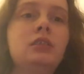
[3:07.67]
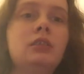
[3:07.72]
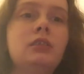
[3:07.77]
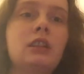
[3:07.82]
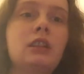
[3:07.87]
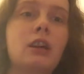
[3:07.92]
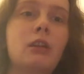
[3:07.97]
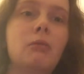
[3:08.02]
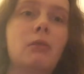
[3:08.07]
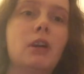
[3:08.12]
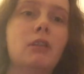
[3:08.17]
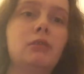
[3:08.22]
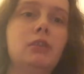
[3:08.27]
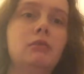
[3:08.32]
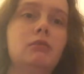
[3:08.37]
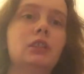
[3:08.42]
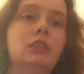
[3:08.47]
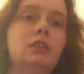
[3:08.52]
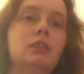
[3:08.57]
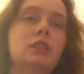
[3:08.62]
know while we
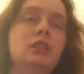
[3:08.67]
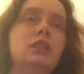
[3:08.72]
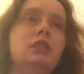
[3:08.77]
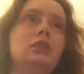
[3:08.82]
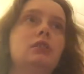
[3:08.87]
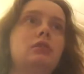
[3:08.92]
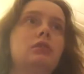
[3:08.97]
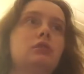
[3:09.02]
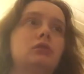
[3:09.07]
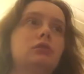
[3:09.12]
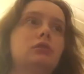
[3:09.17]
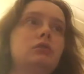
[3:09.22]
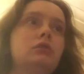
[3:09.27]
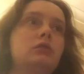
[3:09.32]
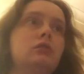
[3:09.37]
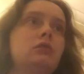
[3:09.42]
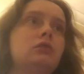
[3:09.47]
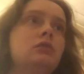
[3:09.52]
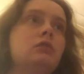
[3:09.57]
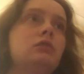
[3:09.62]
were like
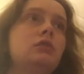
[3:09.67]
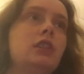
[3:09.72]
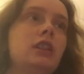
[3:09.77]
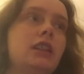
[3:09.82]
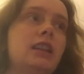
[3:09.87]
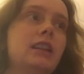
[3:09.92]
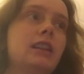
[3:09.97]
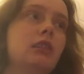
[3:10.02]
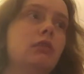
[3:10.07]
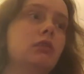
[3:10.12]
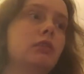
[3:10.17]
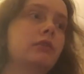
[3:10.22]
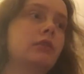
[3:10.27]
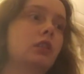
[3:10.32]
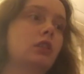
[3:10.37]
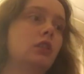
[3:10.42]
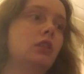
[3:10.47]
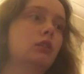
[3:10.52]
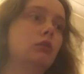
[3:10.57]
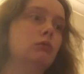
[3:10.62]
dealing with
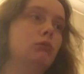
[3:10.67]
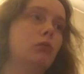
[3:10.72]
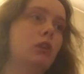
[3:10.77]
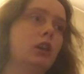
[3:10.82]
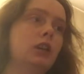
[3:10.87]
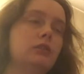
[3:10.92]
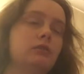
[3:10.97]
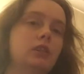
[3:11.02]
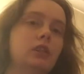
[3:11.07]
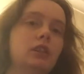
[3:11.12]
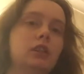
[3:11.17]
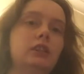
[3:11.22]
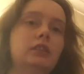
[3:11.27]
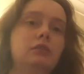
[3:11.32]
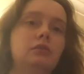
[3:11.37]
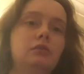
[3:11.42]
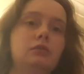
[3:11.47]
the whole Wi-Fi